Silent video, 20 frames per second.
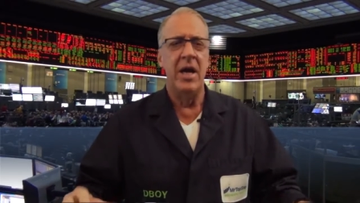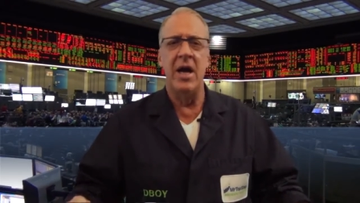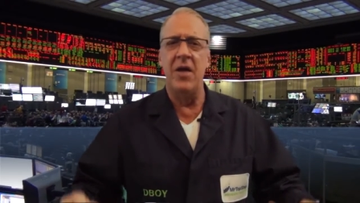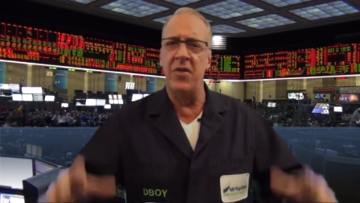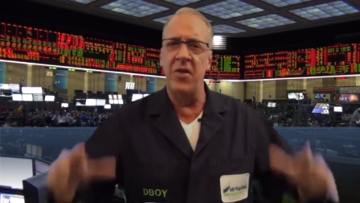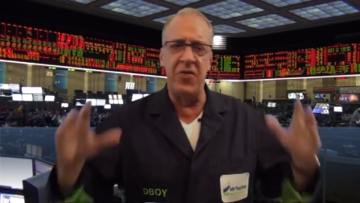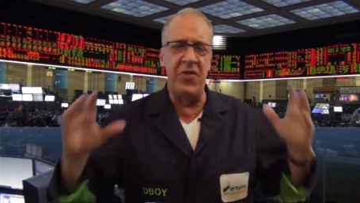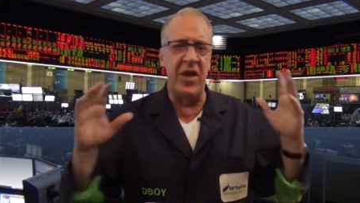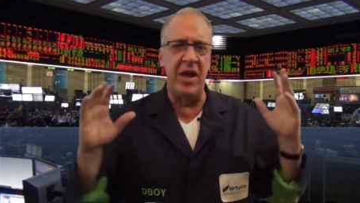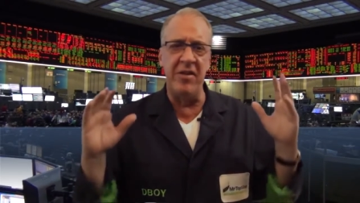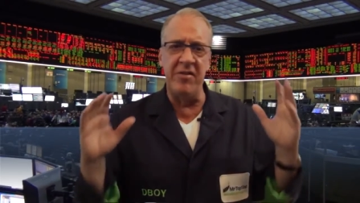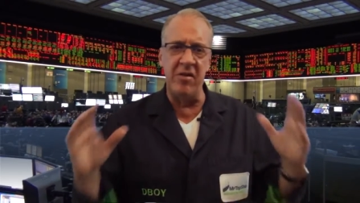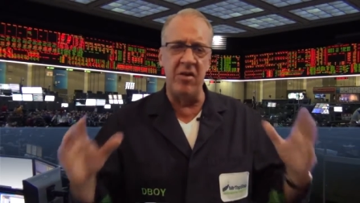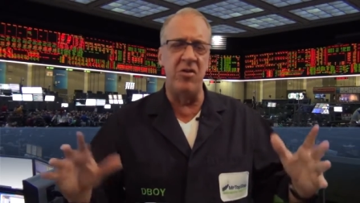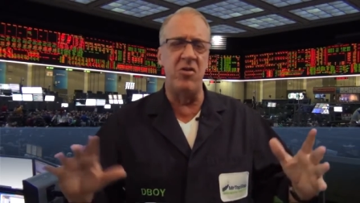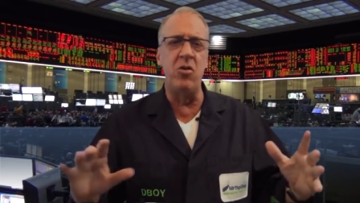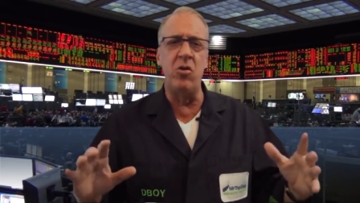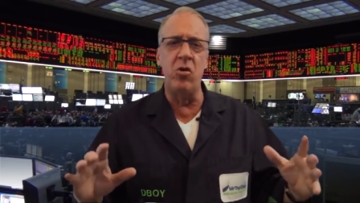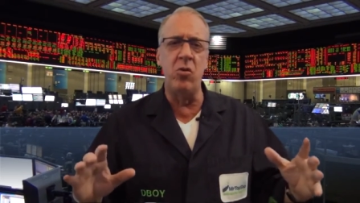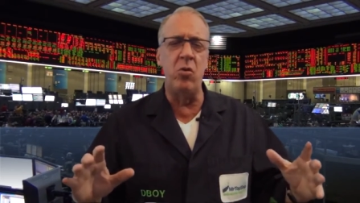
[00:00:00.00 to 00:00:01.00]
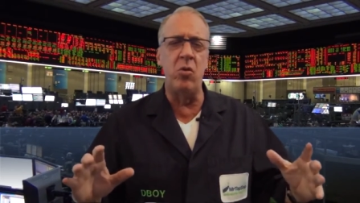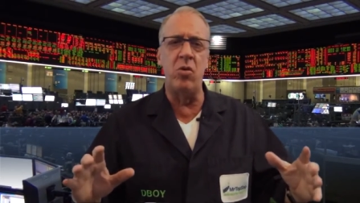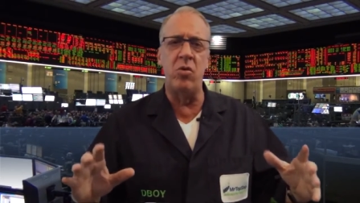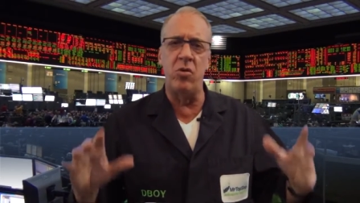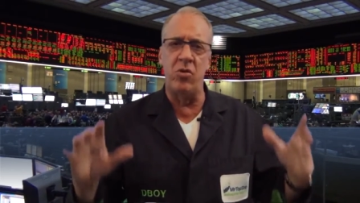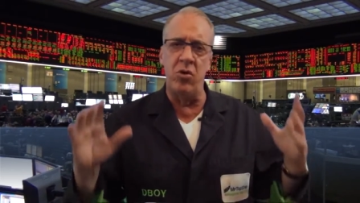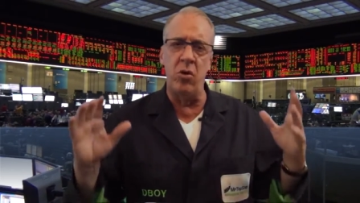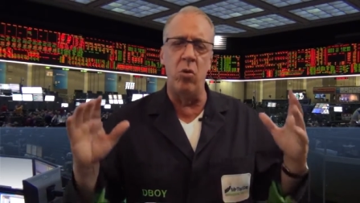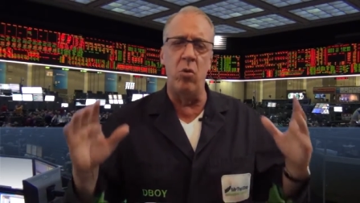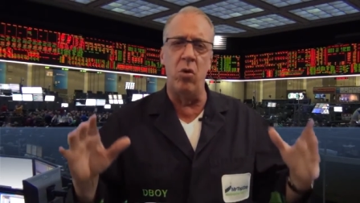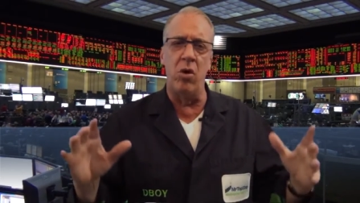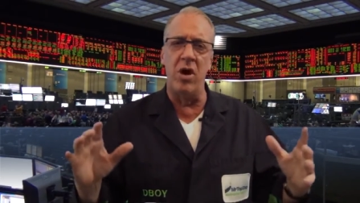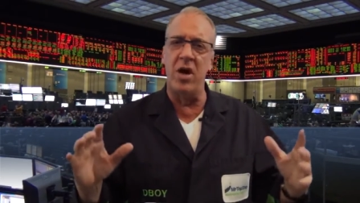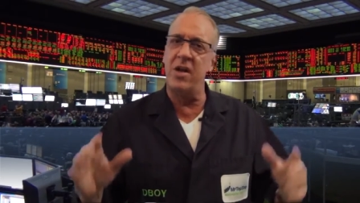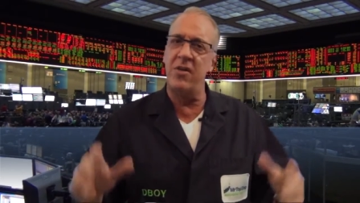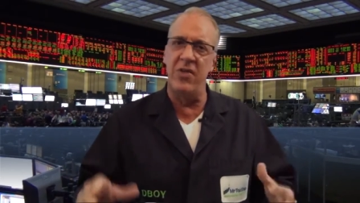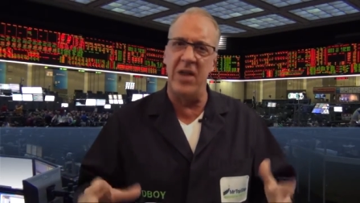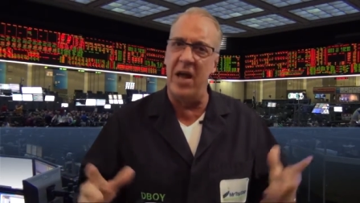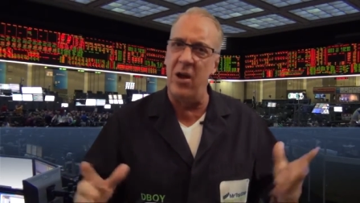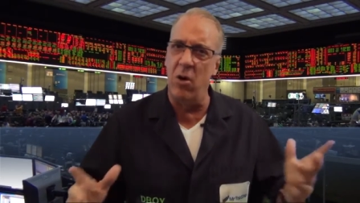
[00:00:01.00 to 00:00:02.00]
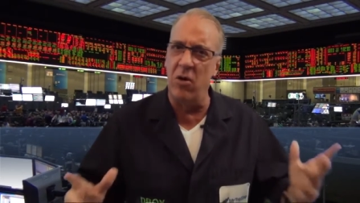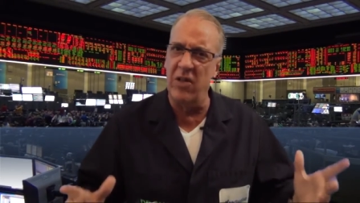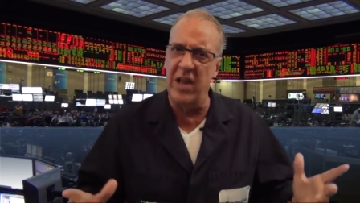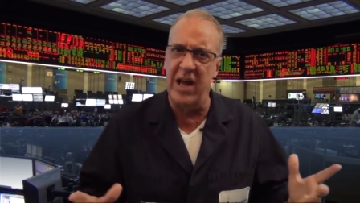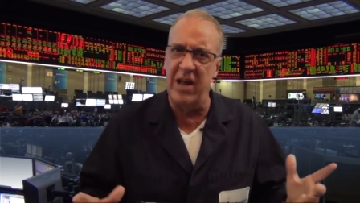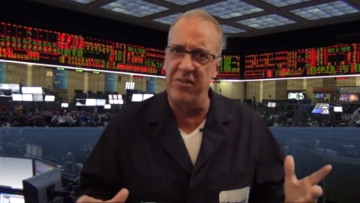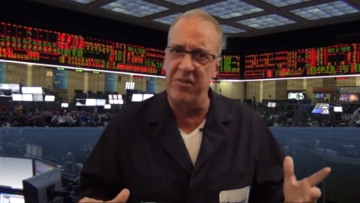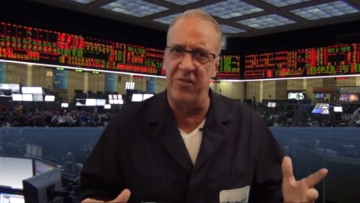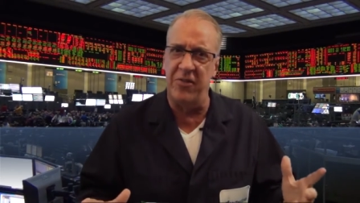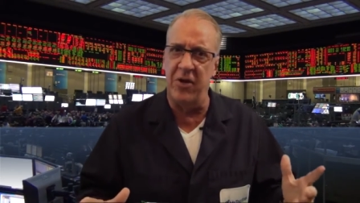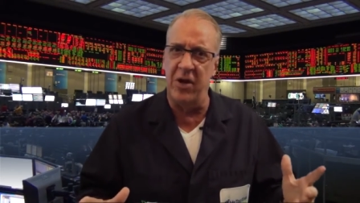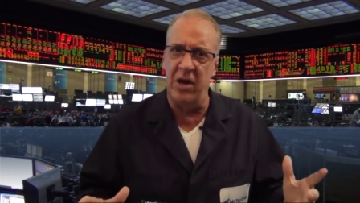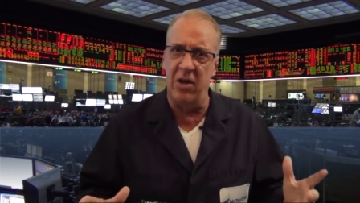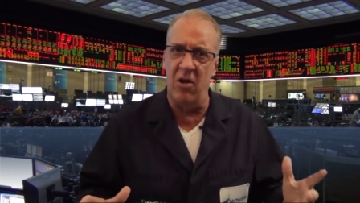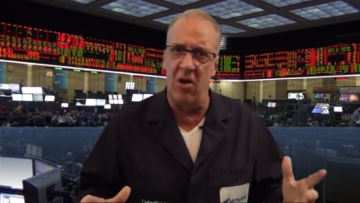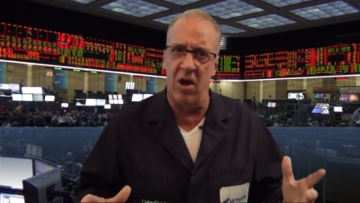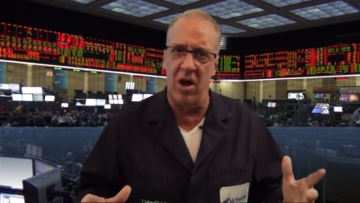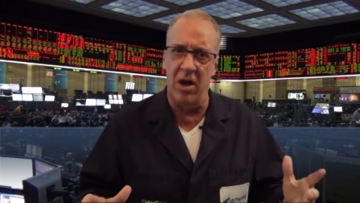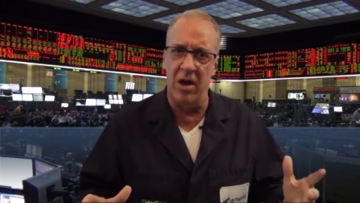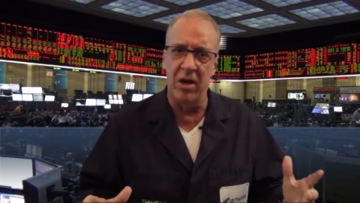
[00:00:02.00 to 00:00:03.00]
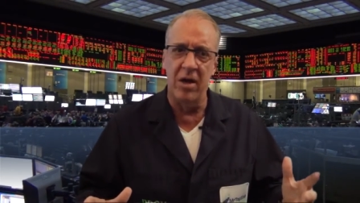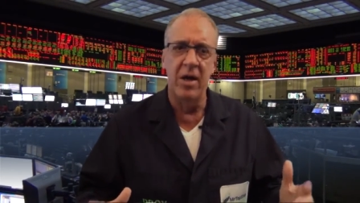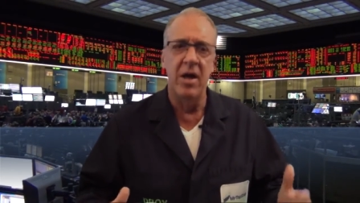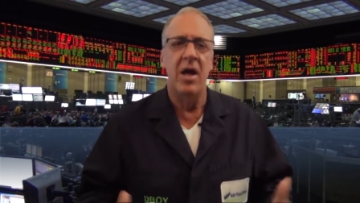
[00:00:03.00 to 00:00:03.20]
And the things that do work, they don't last very long.